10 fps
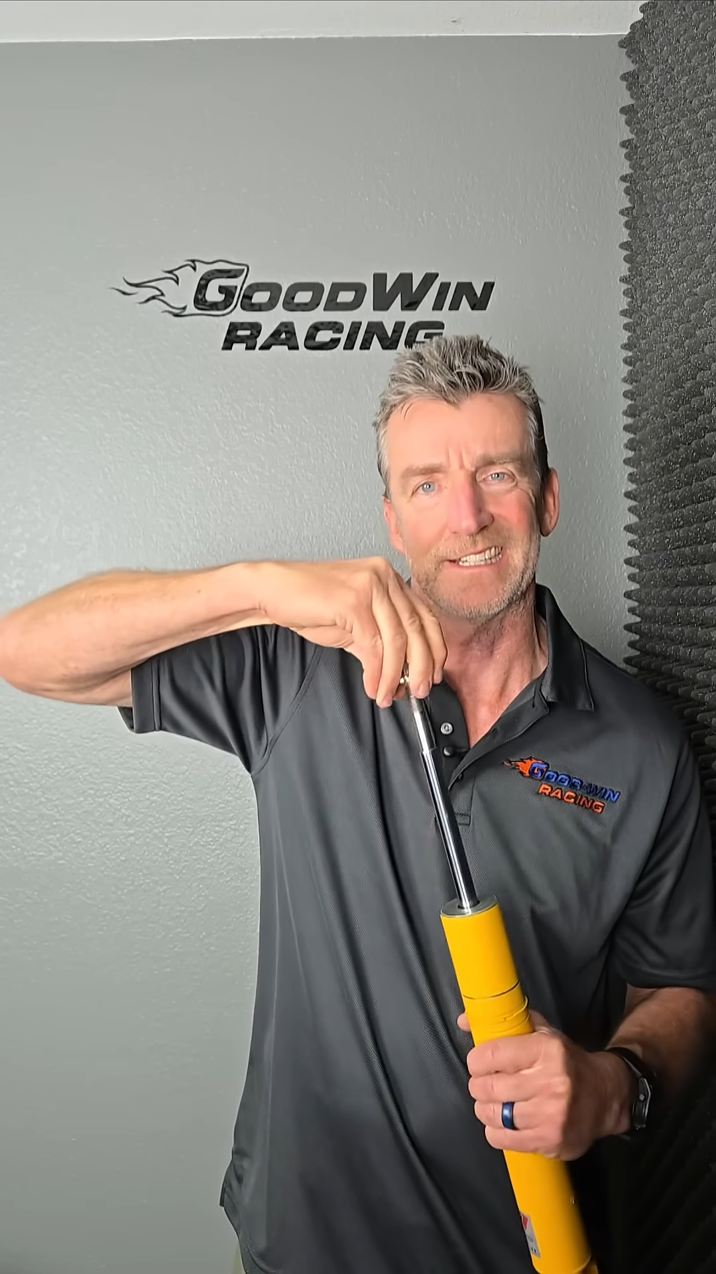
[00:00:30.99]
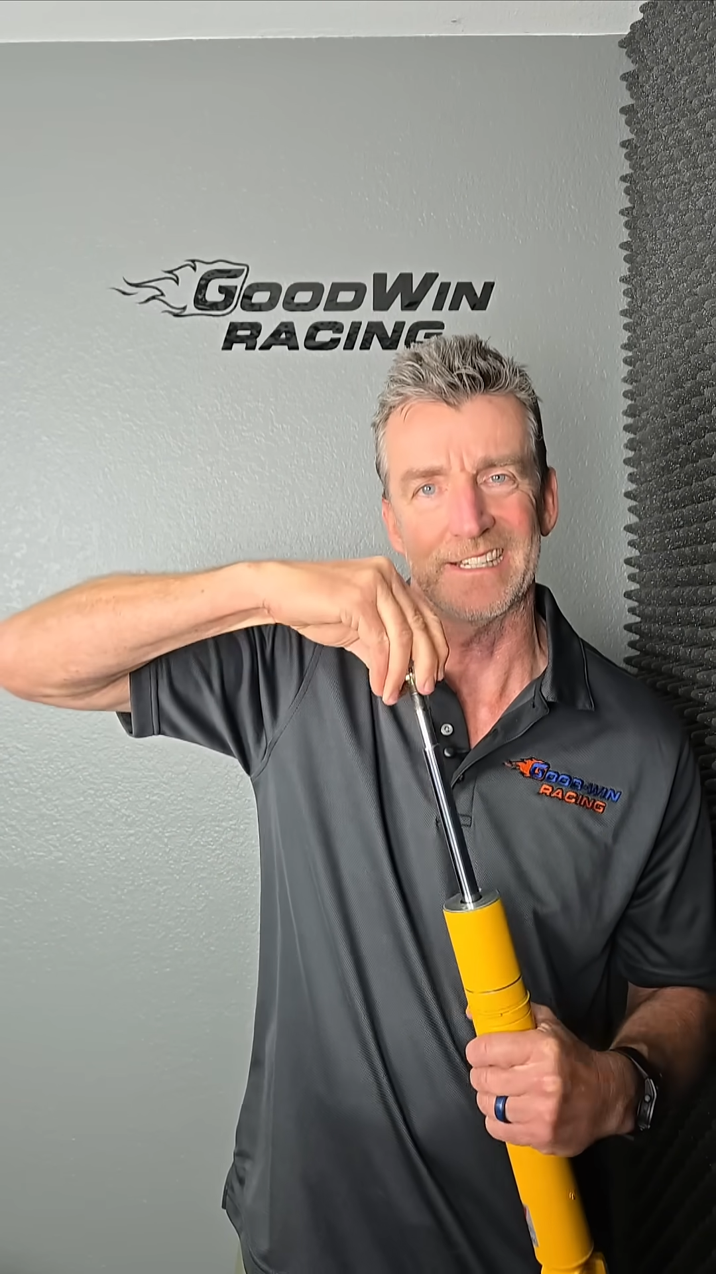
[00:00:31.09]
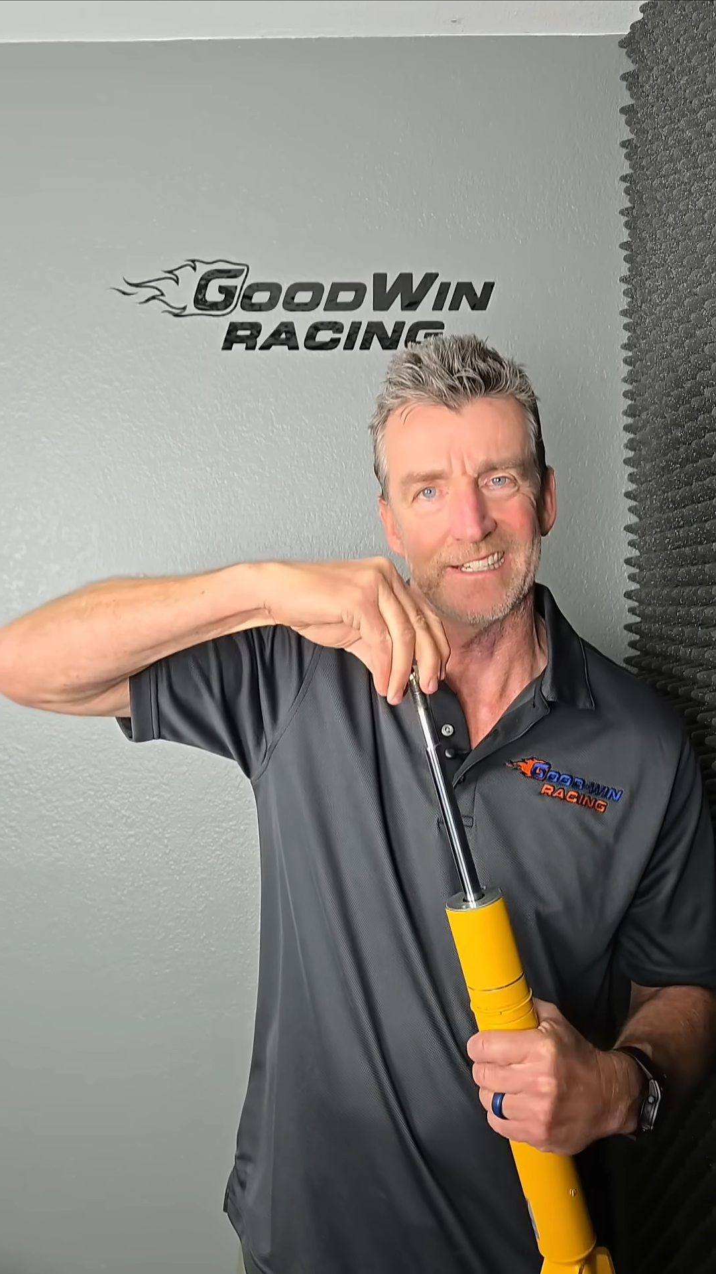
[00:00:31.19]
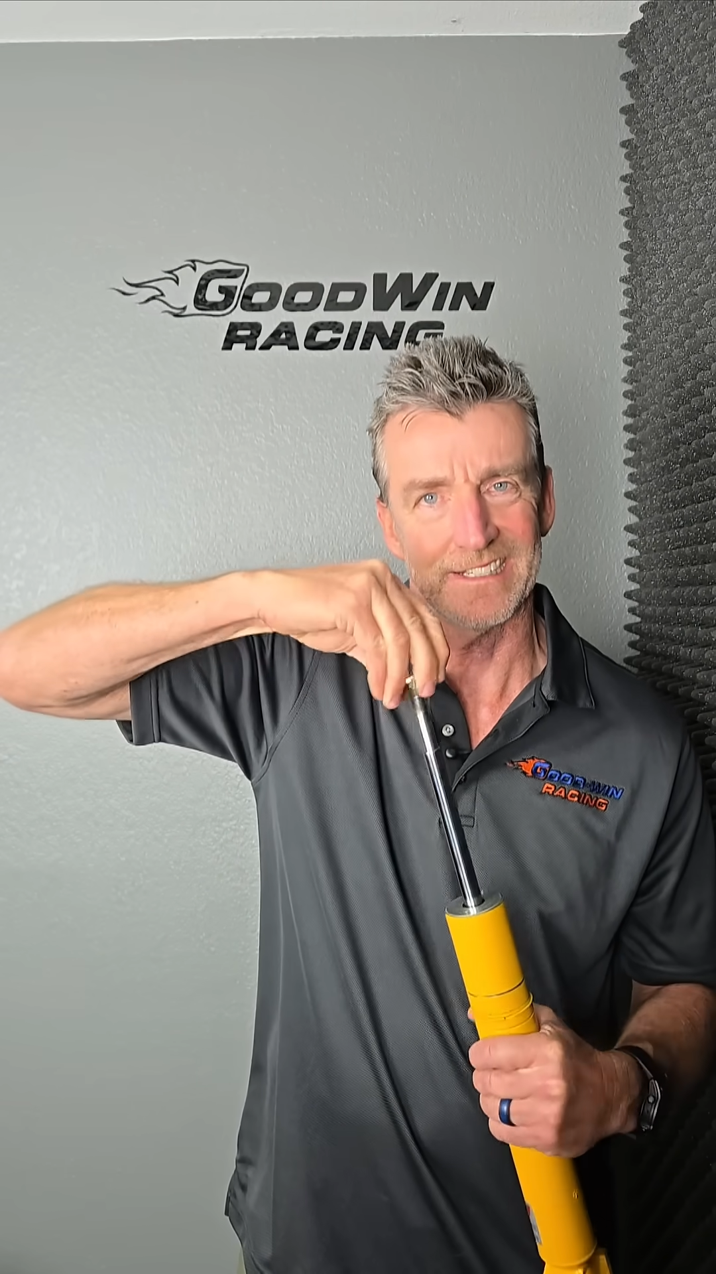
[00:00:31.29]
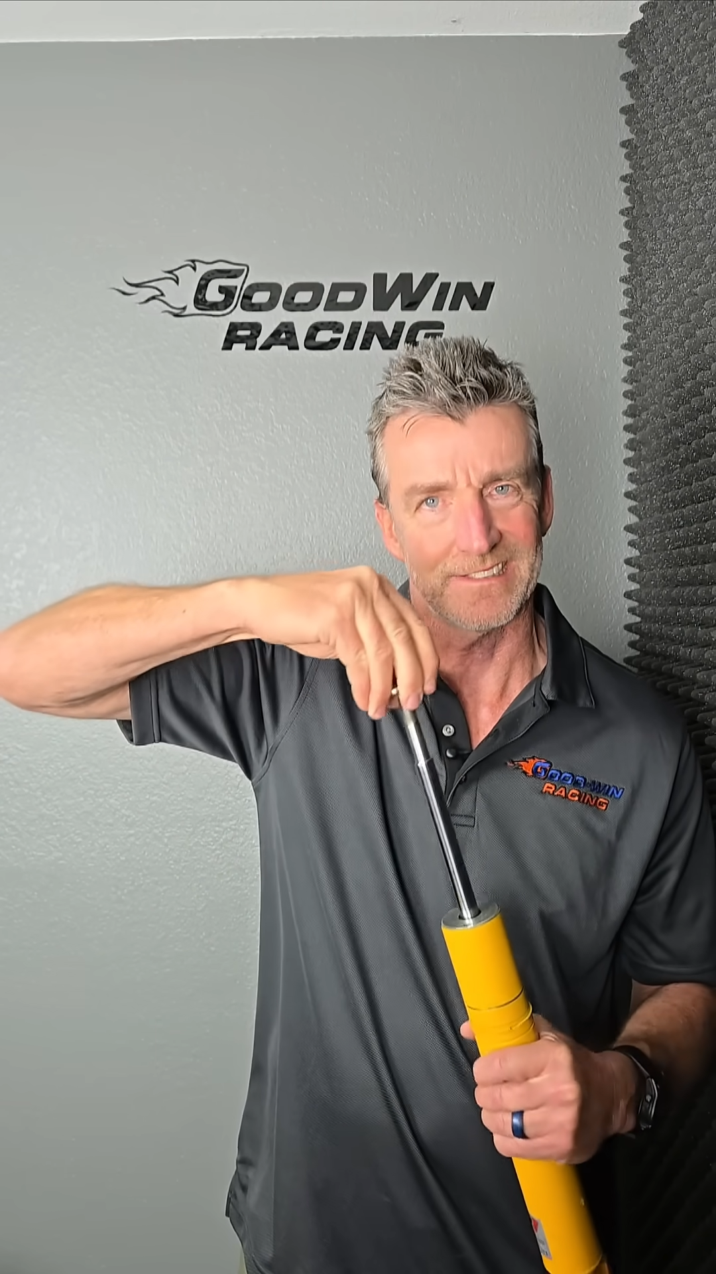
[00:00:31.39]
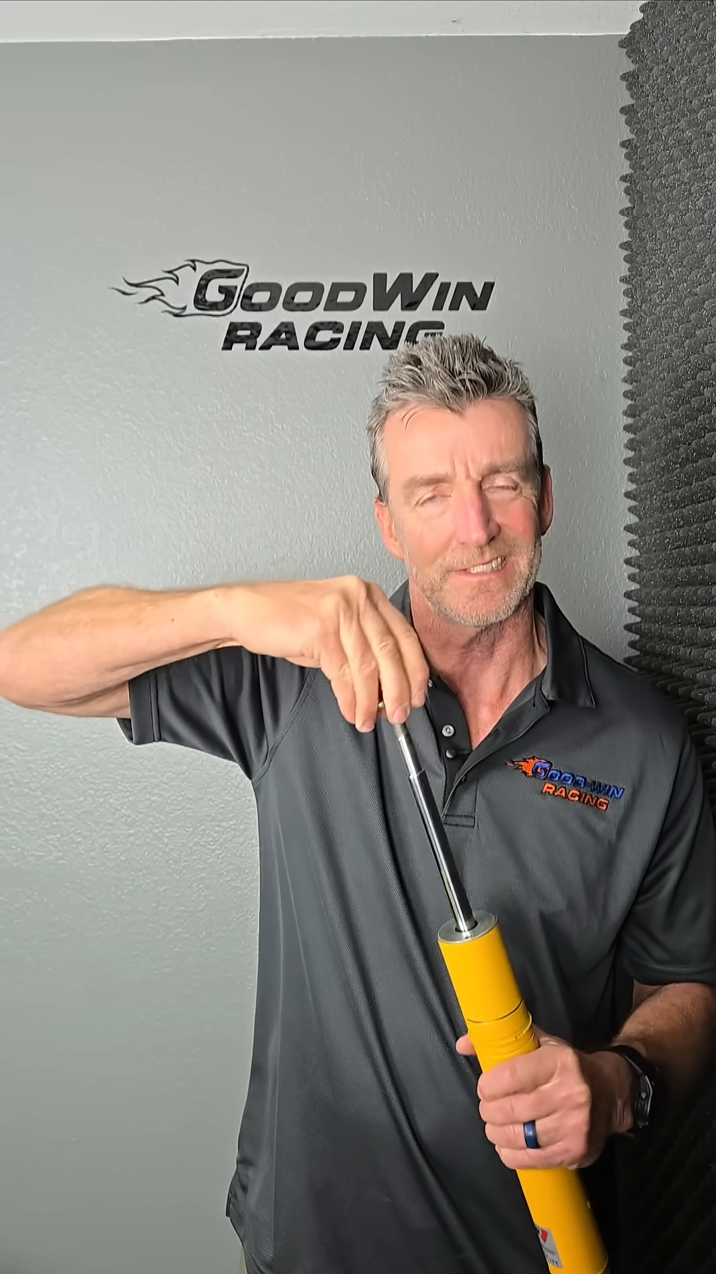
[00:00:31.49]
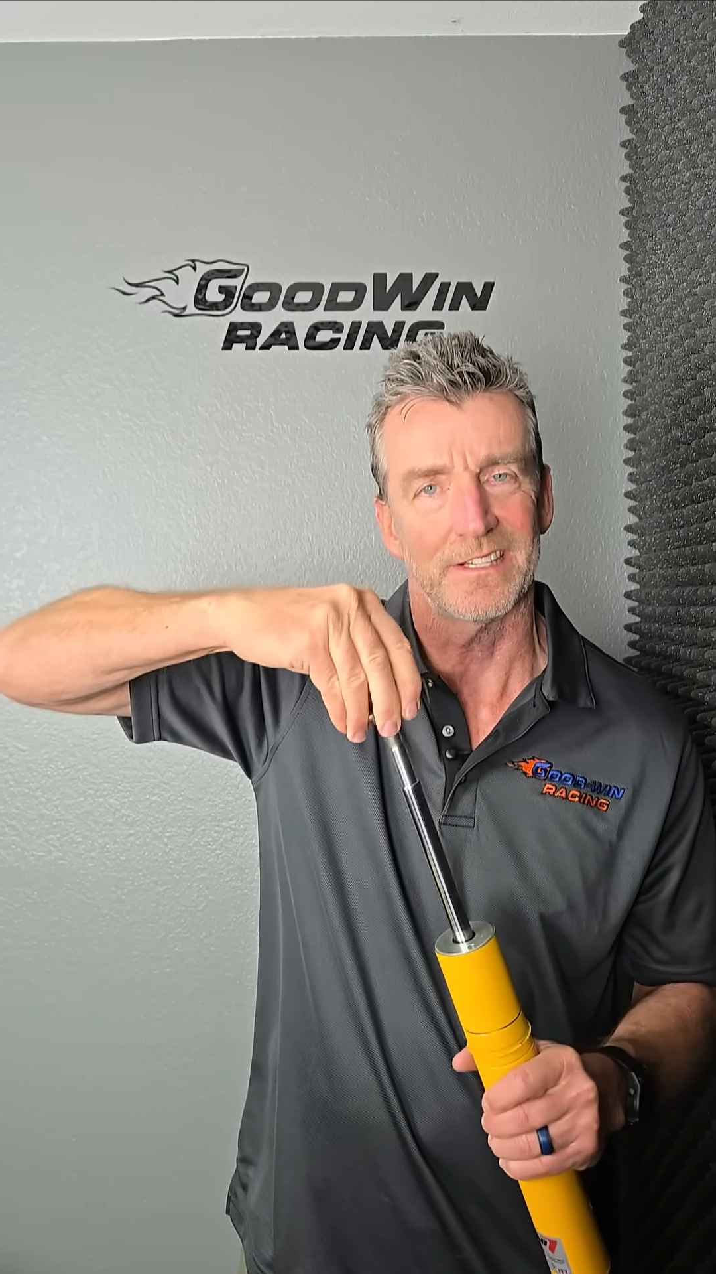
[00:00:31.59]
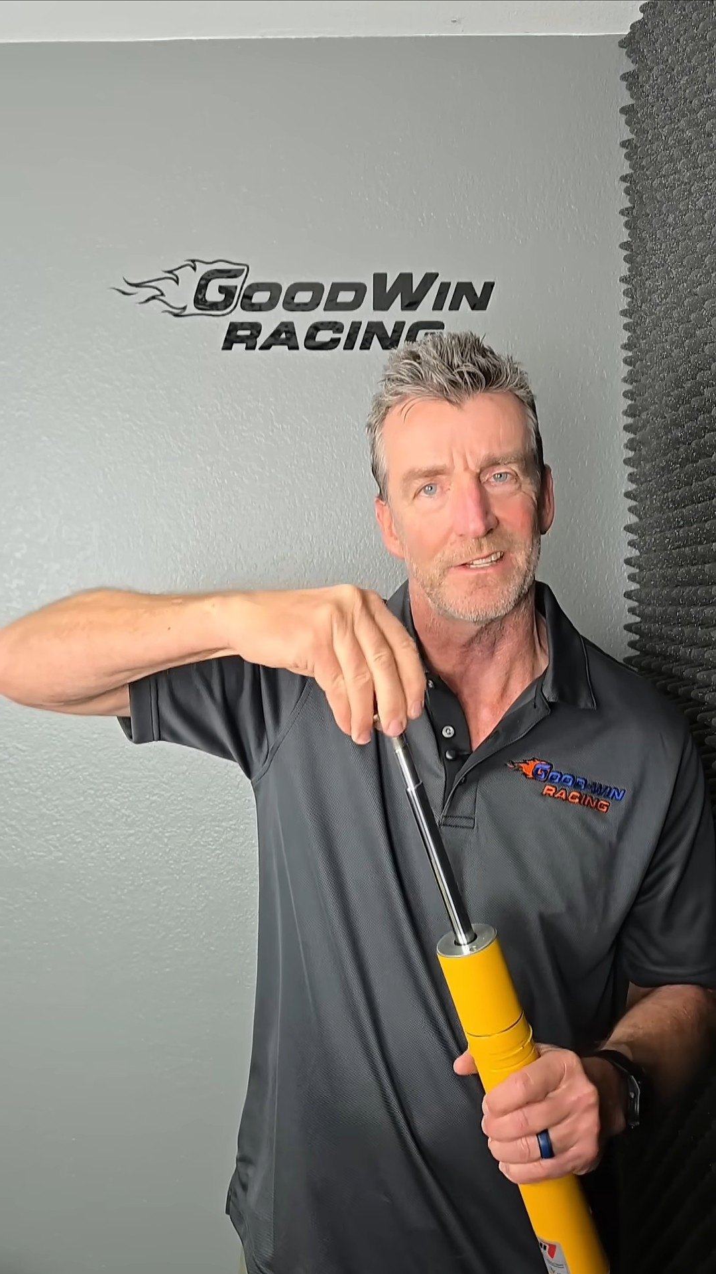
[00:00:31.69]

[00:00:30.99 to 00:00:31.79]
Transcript: eh, it's a